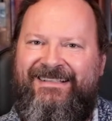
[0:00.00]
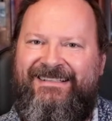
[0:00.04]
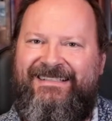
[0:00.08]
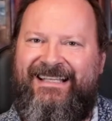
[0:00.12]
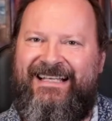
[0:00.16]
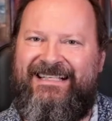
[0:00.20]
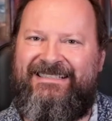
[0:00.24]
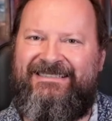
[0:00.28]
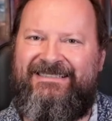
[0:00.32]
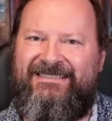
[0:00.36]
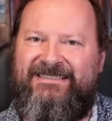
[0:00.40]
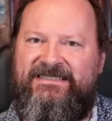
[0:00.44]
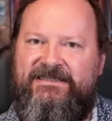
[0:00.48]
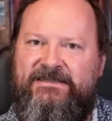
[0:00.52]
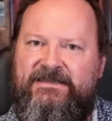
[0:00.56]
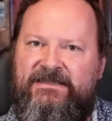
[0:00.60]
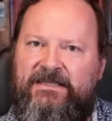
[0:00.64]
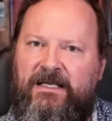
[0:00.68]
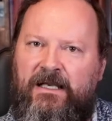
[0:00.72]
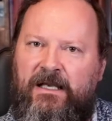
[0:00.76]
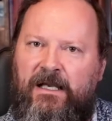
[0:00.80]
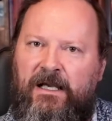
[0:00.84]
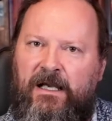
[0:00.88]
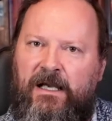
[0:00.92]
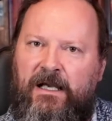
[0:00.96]

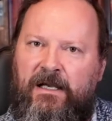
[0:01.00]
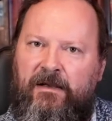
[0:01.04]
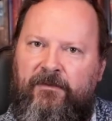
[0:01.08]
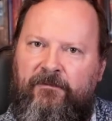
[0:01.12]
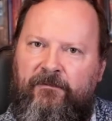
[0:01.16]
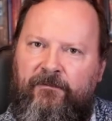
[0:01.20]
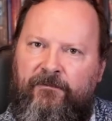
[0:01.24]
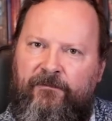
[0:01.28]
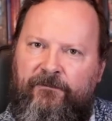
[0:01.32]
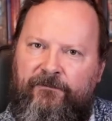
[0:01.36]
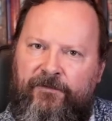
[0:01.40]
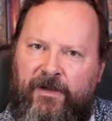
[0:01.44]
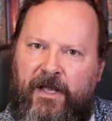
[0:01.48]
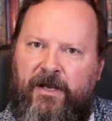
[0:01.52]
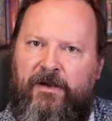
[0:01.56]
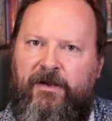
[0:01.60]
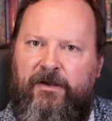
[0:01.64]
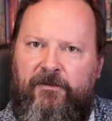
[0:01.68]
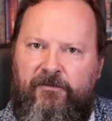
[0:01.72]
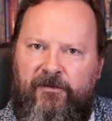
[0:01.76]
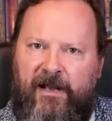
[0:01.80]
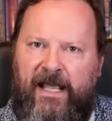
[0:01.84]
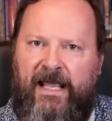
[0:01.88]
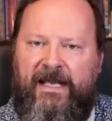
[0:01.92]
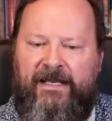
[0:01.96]
this
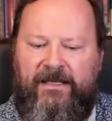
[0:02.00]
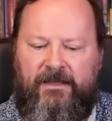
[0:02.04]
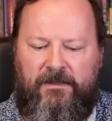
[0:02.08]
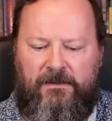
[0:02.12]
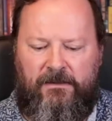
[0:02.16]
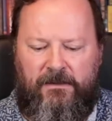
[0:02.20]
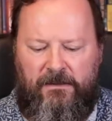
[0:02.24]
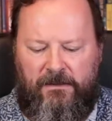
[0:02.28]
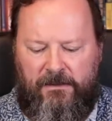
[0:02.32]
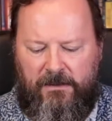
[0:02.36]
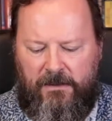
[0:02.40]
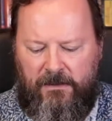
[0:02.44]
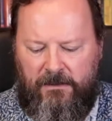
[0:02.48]
very radical